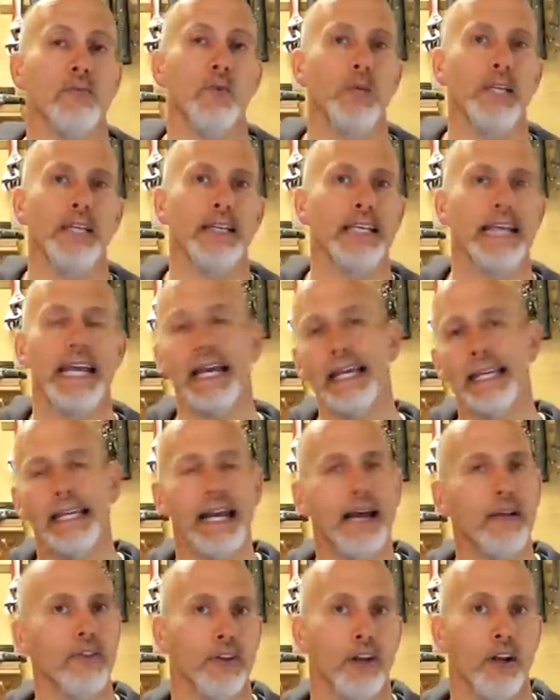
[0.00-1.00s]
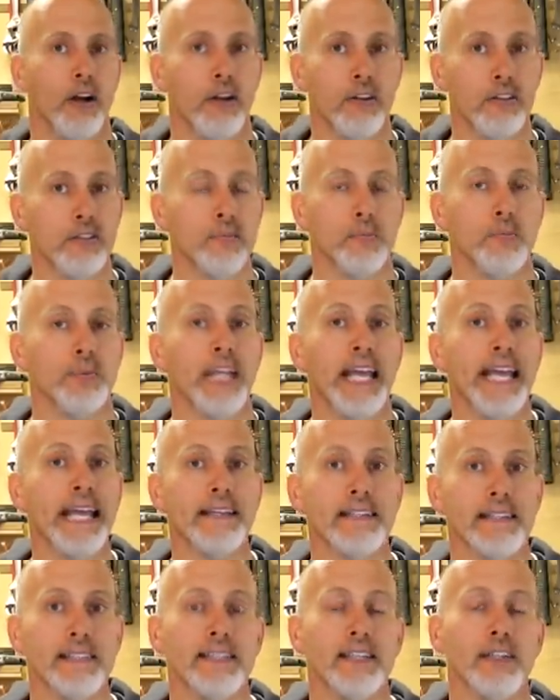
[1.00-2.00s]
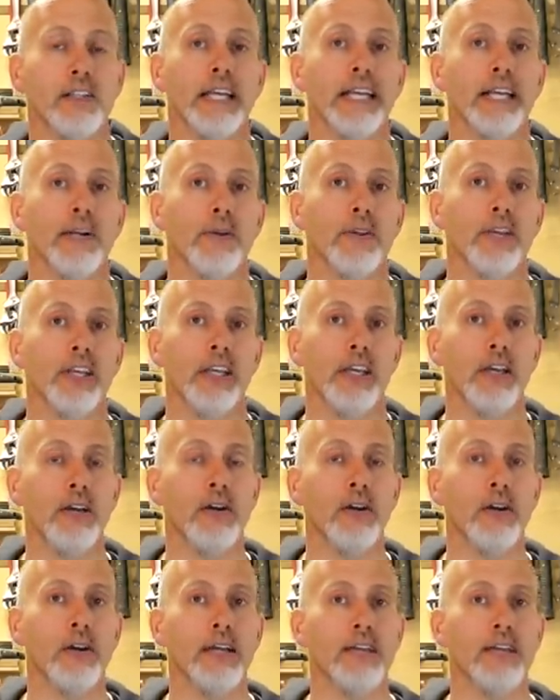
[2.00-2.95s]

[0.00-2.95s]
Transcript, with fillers: we can't get out in the garden to plant until later in the year.